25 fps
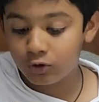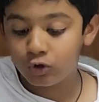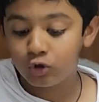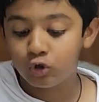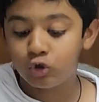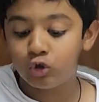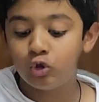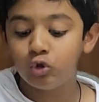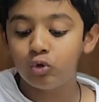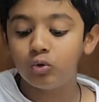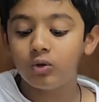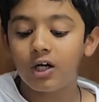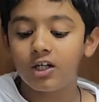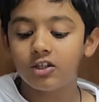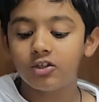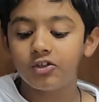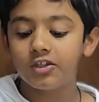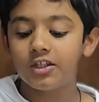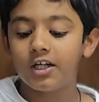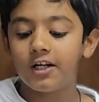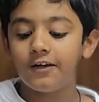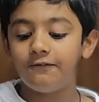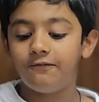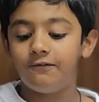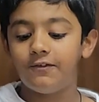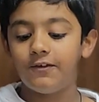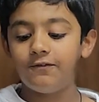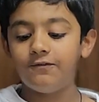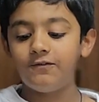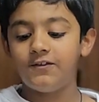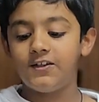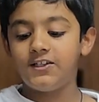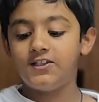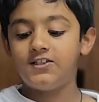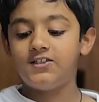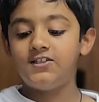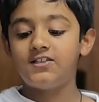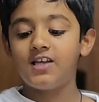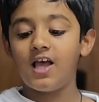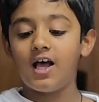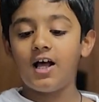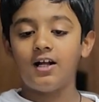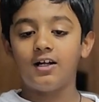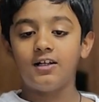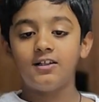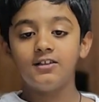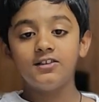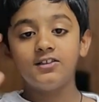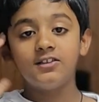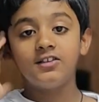250
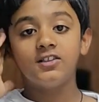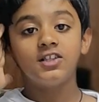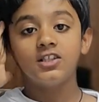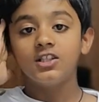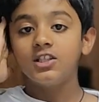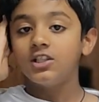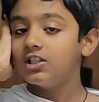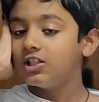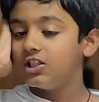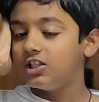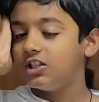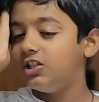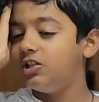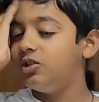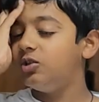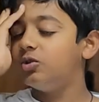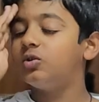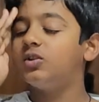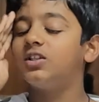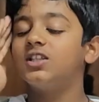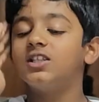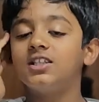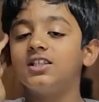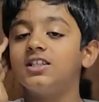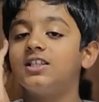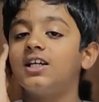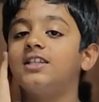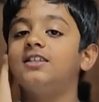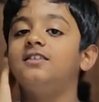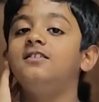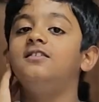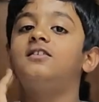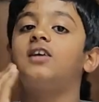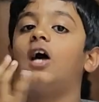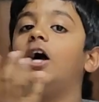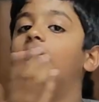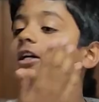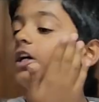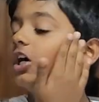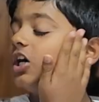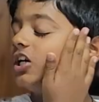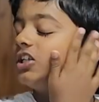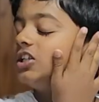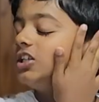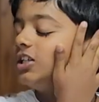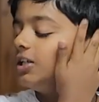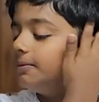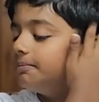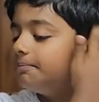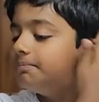cells, you can get
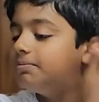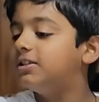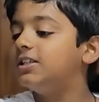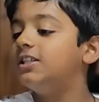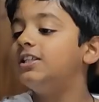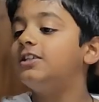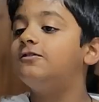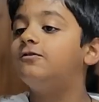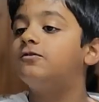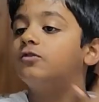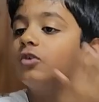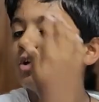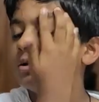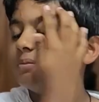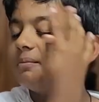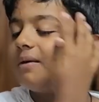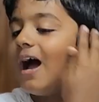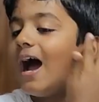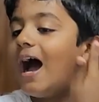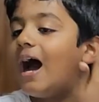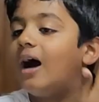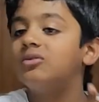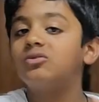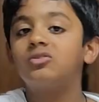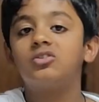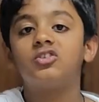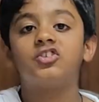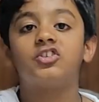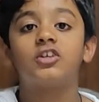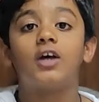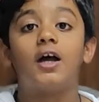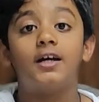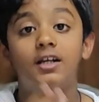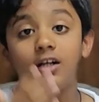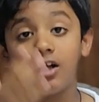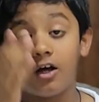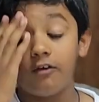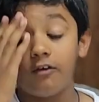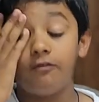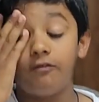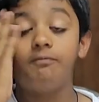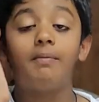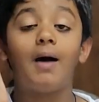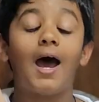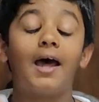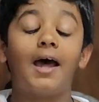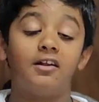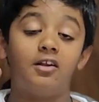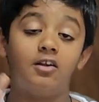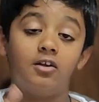Zygarde complete form outside of
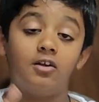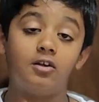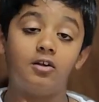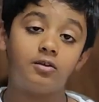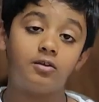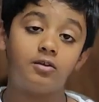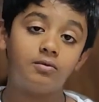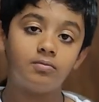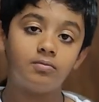battle.